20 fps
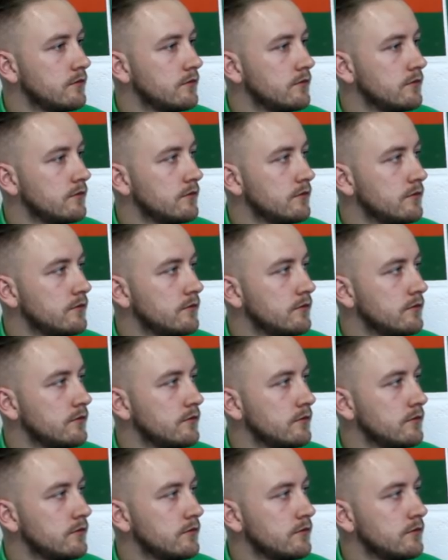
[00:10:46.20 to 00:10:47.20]

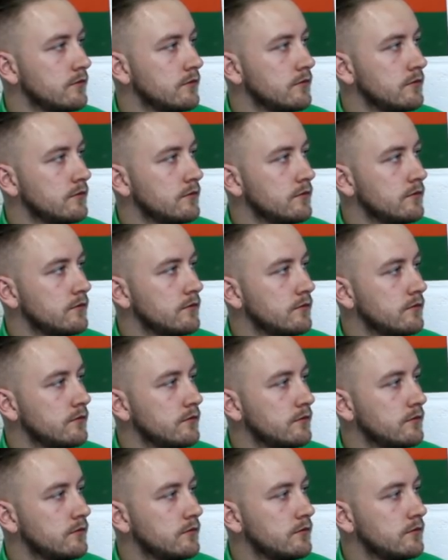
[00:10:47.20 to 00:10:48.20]

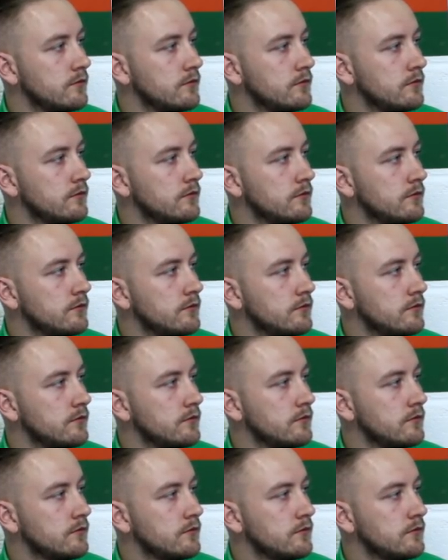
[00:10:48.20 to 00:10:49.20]

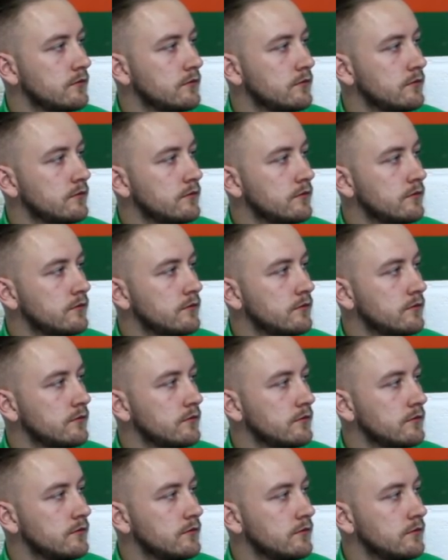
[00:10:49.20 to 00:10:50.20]

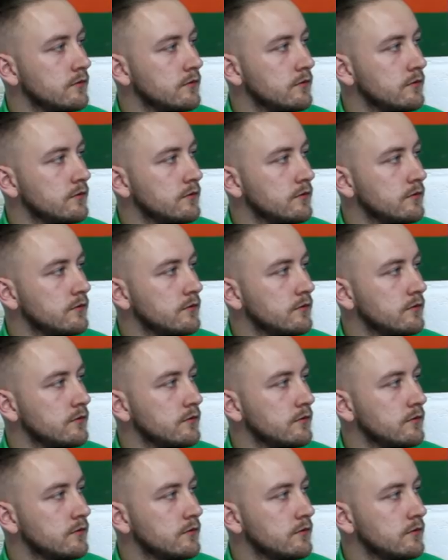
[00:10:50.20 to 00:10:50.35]
No words are spoken by the person on screen.